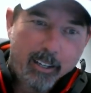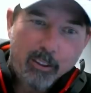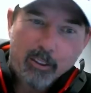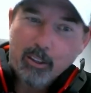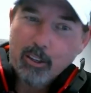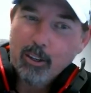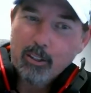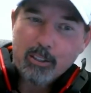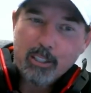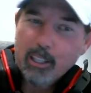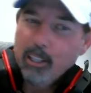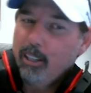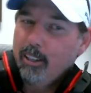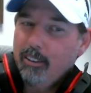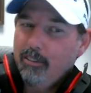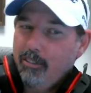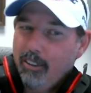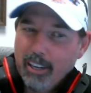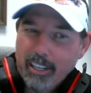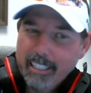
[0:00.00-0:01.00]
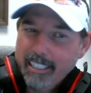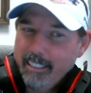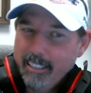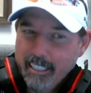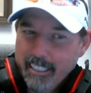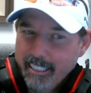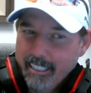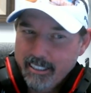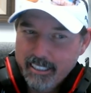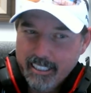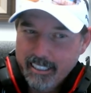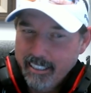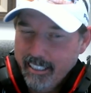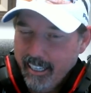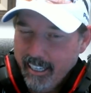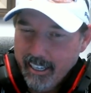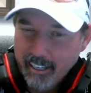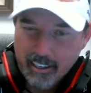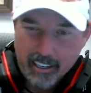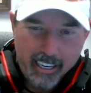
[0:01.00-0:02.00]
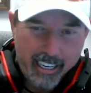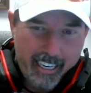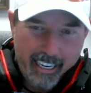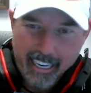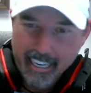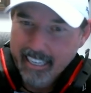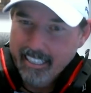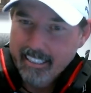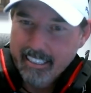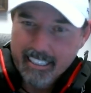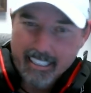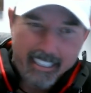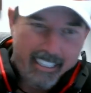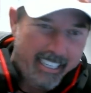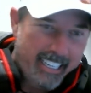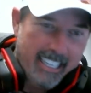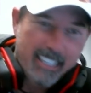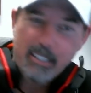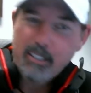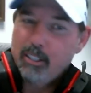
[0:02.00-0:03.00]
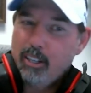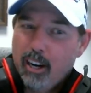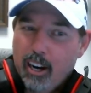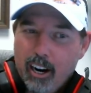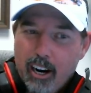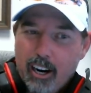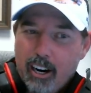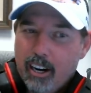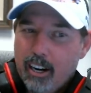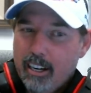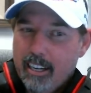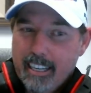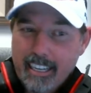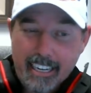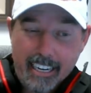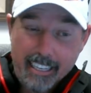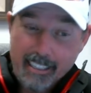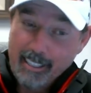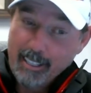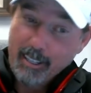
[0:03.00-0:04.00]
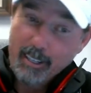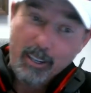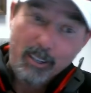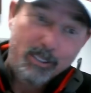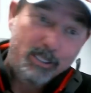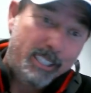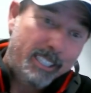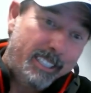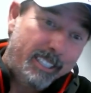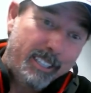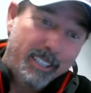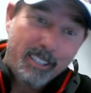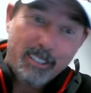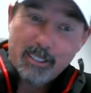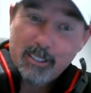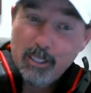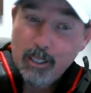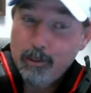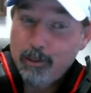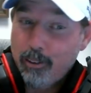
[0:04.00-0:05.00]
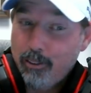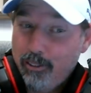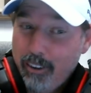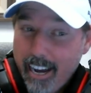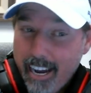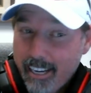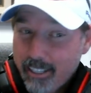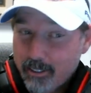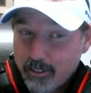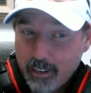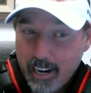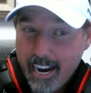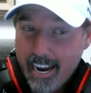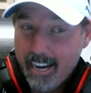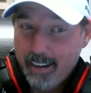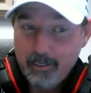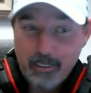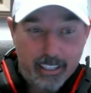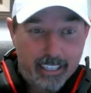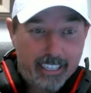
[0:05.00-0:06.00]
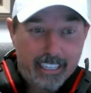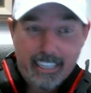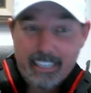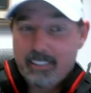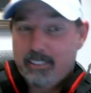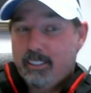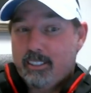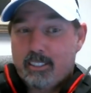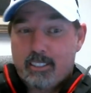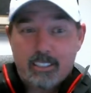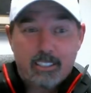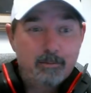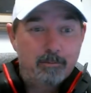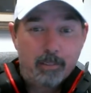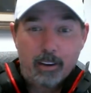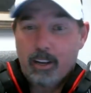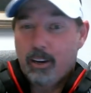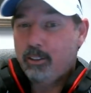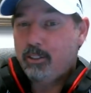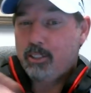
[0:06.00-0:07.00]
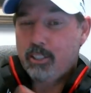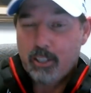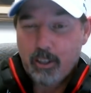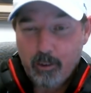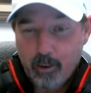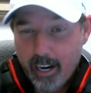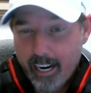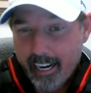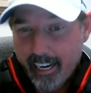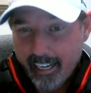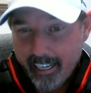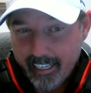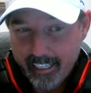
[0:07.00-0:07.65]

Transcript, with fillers: throws a little funny things in there, and then hits you hard, and then goes into this super fast rap and just blows you away.